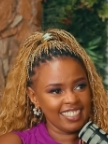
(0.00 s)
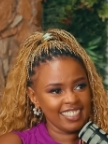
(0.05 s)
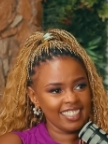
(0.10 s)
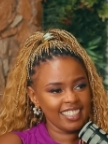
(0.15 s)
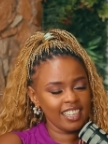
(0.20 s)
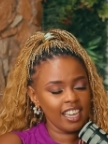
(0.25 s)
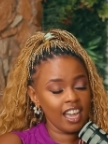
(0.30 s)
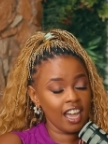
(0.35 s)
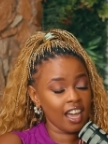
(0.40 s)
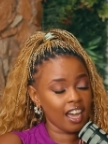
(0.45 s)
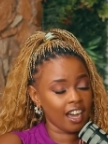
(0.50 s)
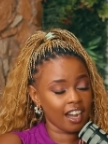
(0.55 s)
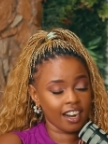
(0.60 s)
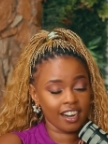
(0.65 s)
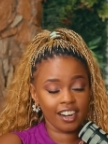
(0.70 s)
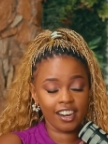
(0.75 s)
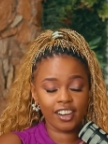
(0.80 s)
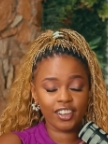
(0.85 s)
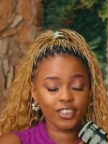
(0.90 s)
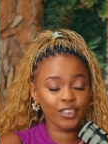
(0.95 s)
Yeah,
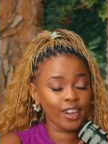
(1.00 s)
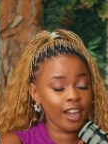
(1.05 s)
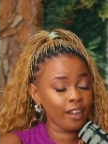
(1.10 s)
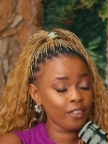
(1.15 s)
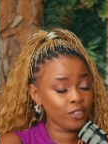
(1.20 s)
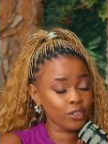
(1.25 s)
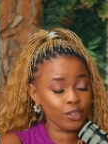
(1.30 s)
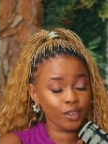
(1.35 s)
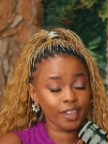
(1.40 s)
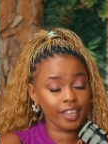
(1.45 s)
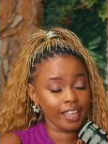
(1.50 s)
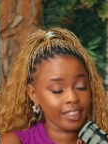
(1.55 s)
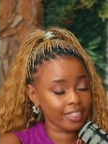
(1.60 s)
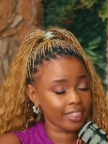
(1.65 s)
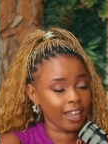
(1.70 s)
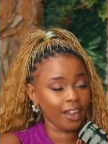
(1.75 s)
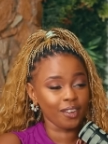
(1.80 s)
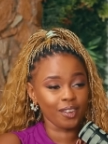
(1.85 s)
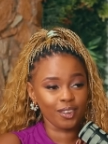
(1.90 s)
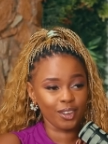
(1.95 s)
girl, you have to get
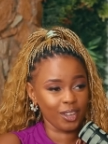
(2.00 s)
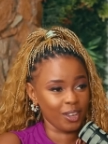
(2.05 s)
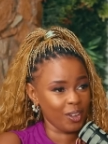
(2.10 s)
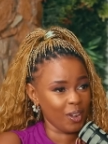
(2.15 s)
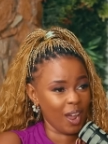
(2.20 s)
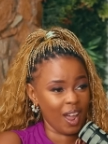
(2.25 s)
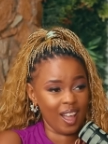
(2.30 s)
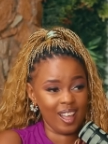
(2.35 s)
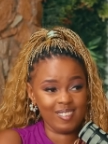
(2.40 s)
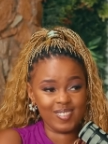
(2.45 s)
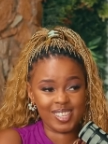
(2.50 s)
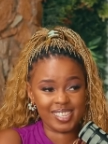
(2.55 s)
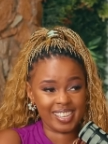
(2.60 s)
that. You have to